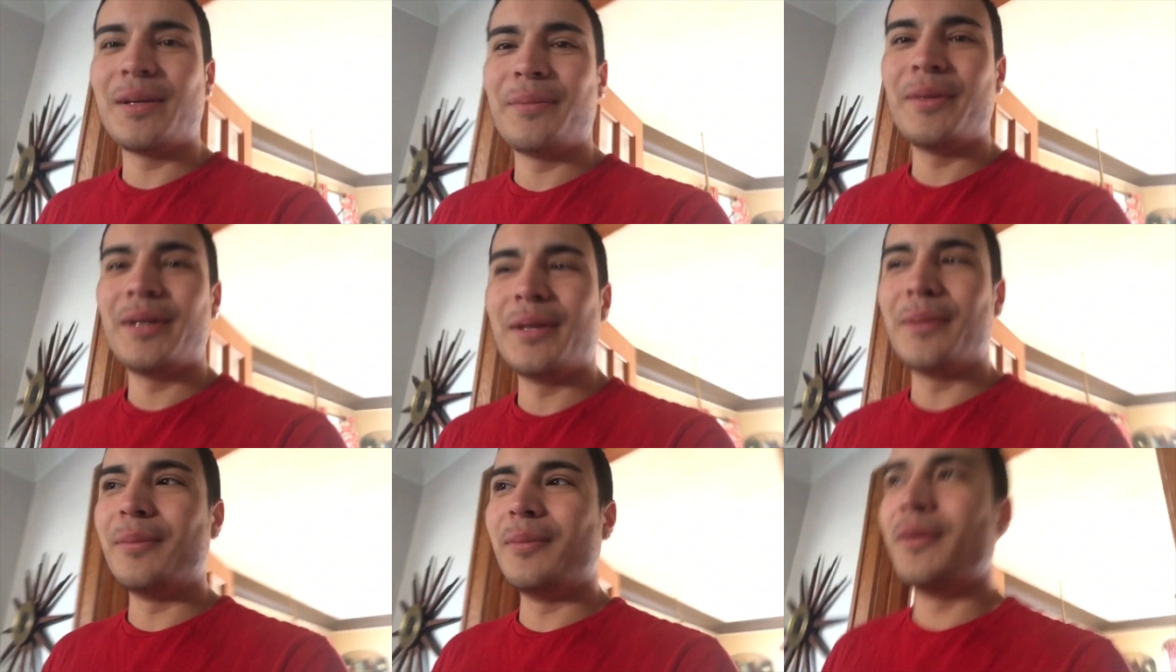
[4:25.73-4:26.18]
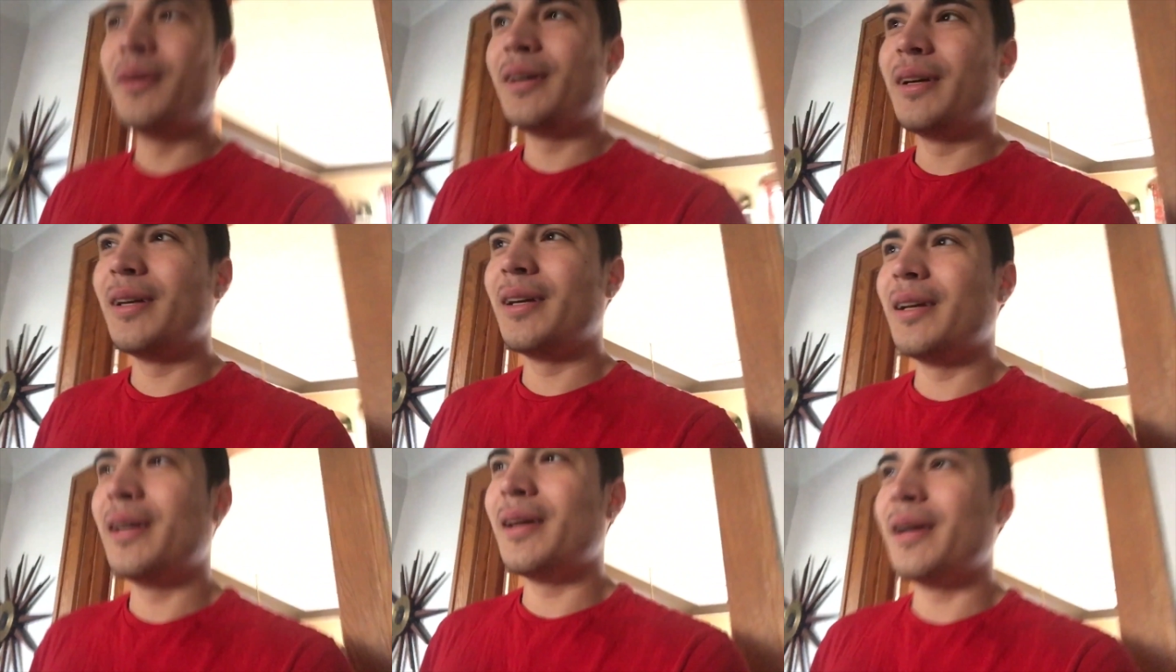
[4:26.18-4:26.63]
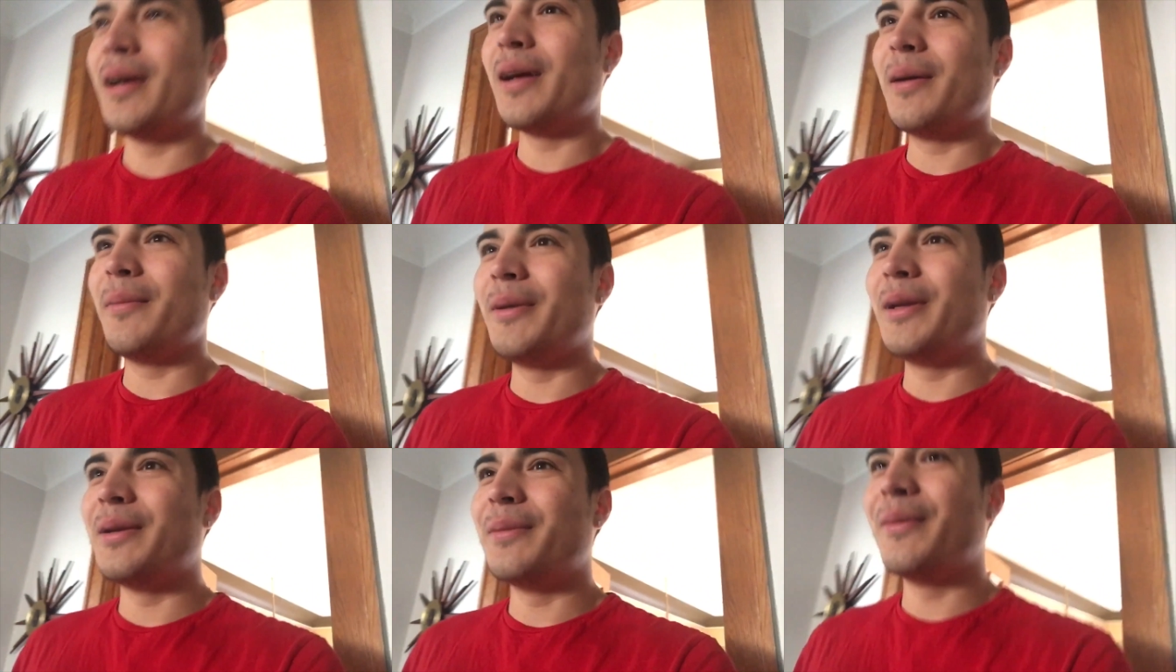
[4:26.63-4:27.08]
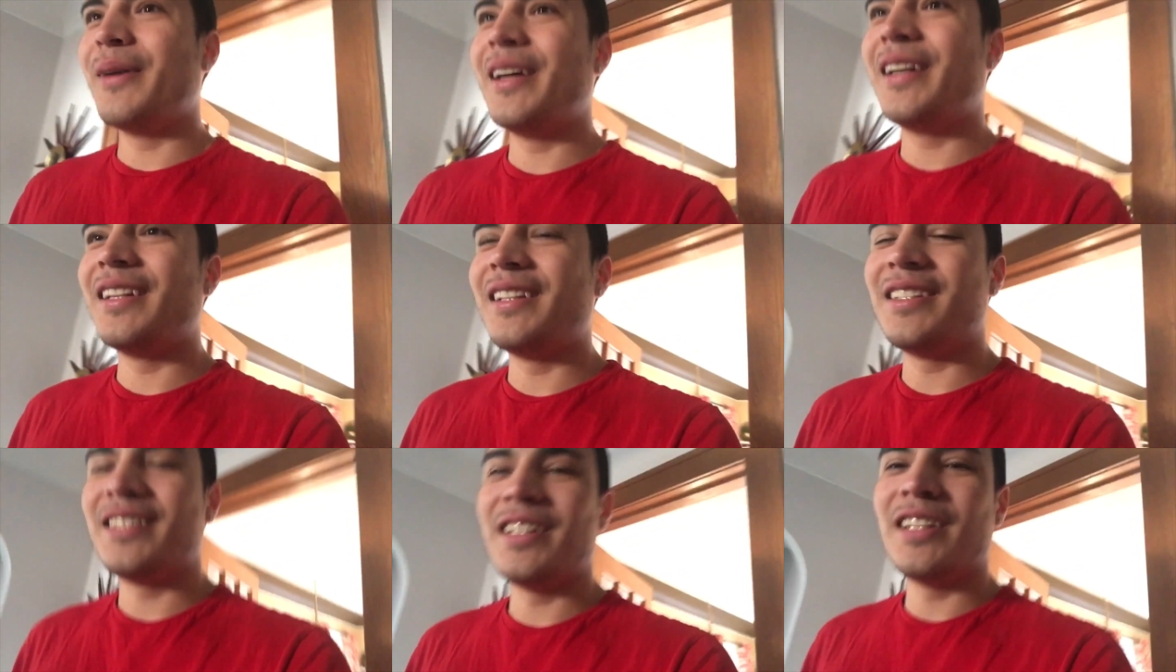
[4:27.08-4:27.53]
I made a I made a
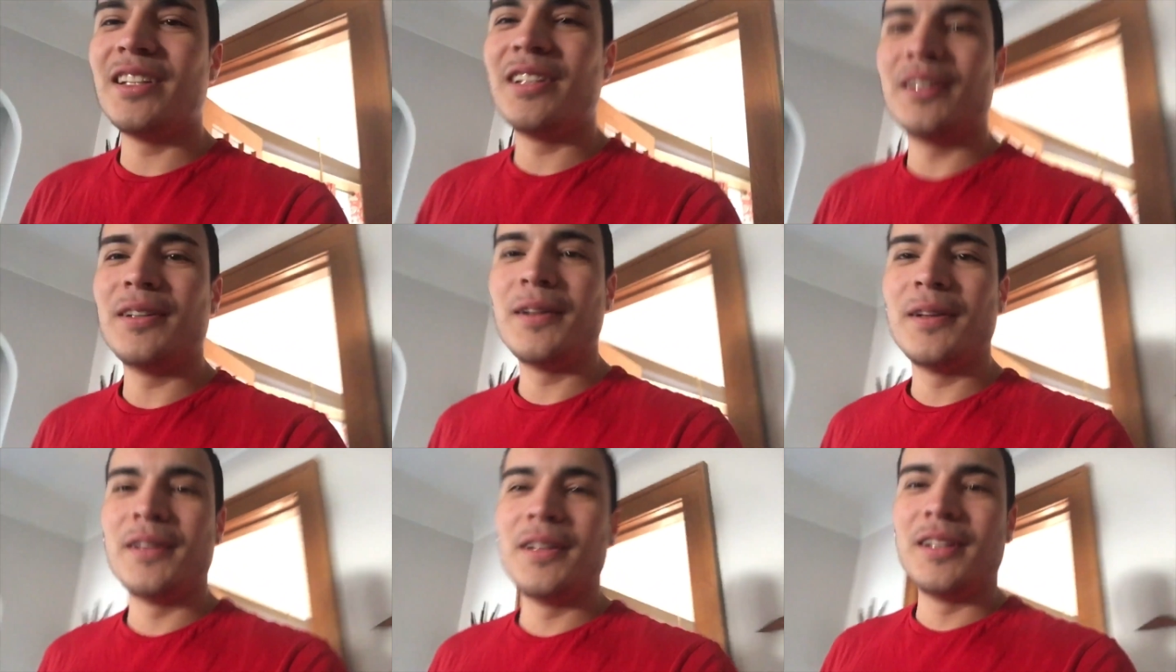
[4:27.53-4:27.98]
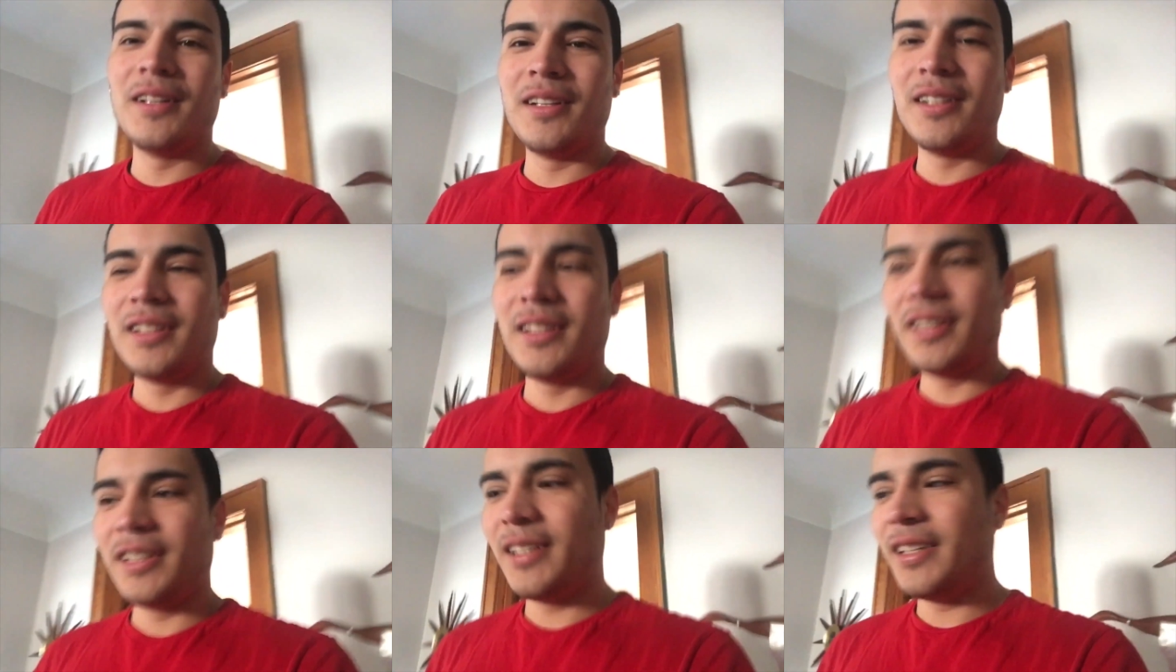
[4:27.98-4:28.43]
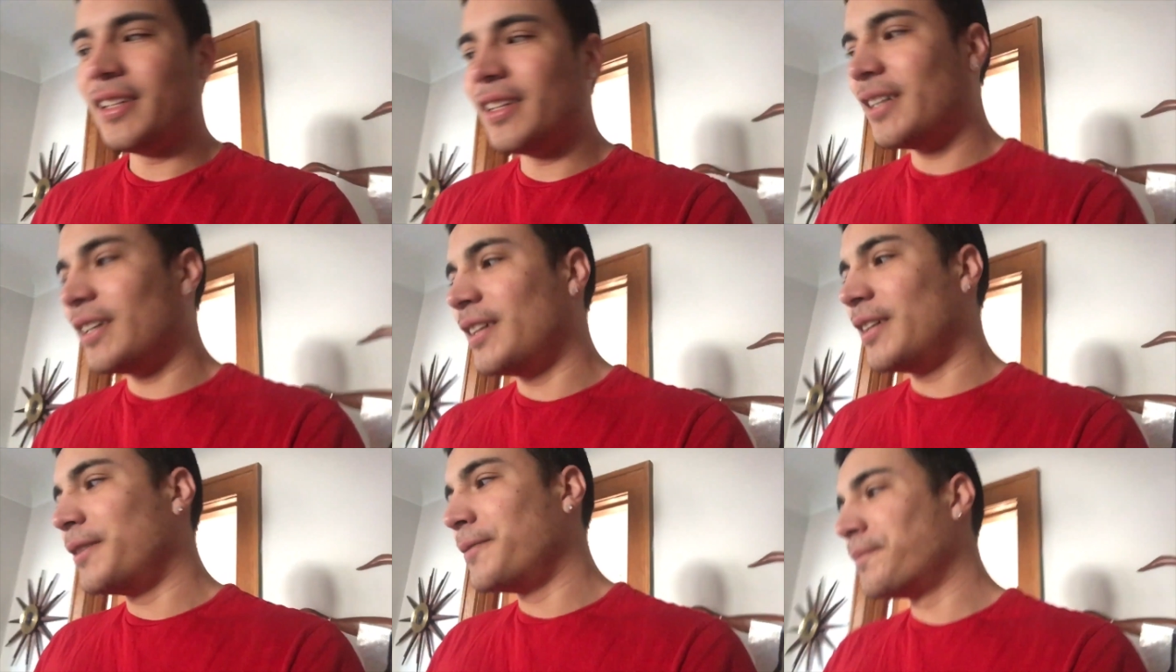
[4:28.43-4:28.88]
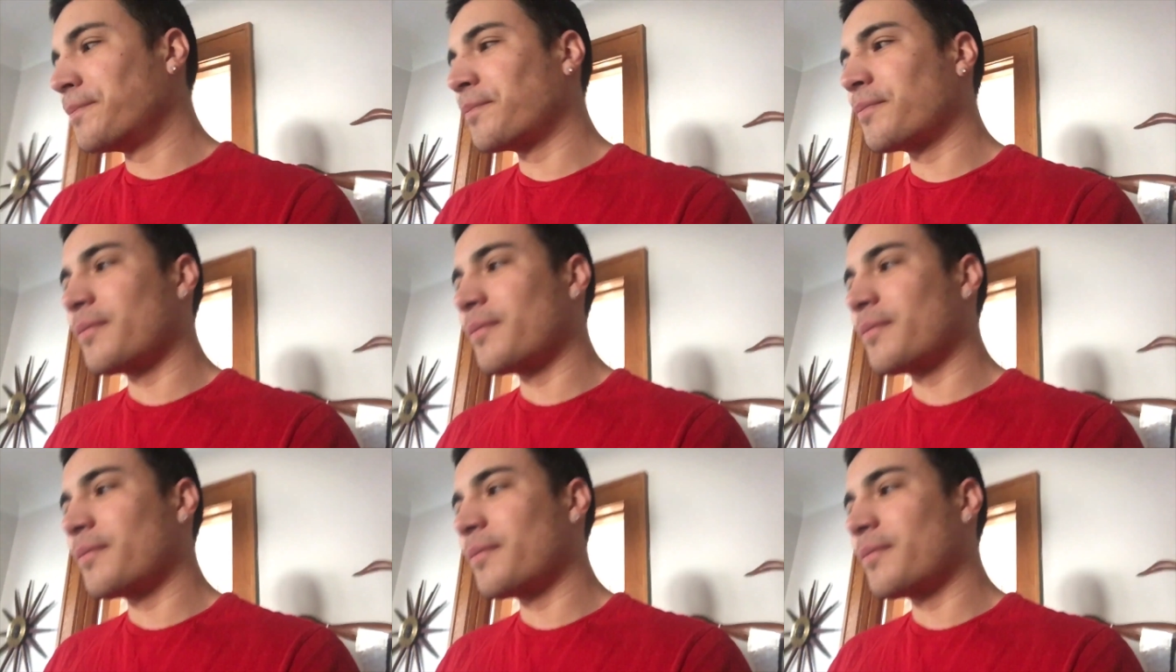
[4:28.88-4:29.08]
man in jail. He, uh,